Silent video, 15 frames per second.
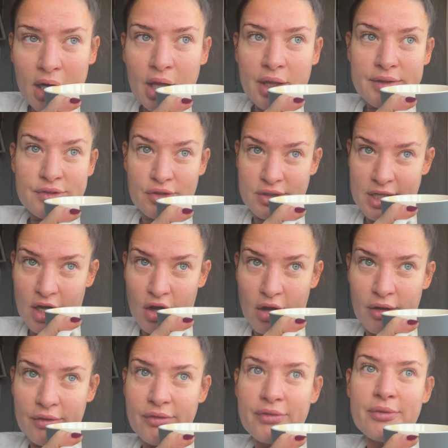Sunday
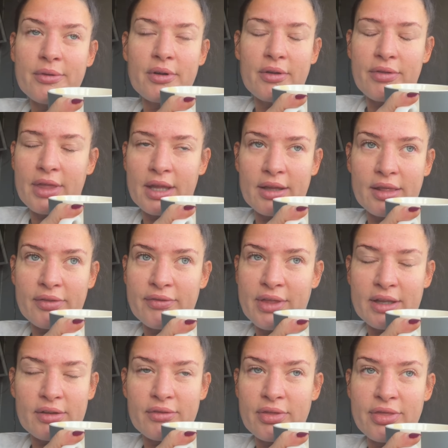off, Thank,
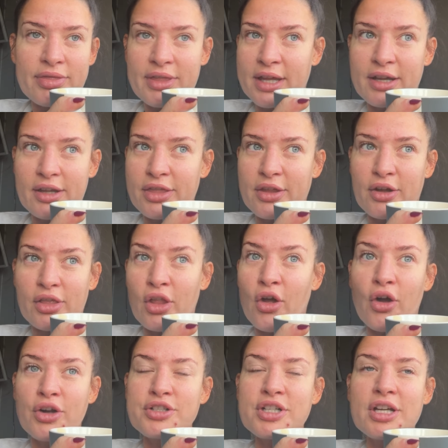thank, thank the
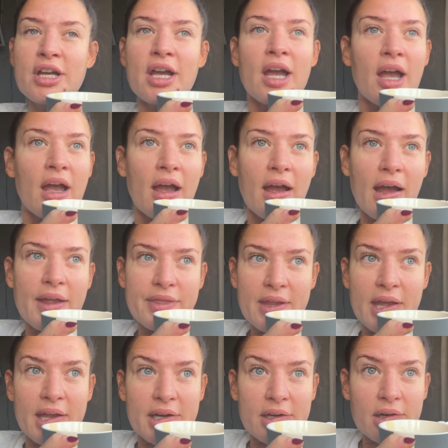Lord. And
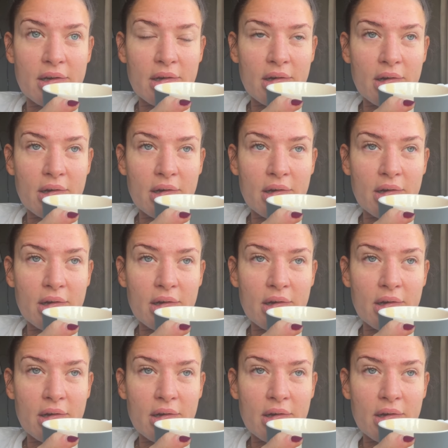then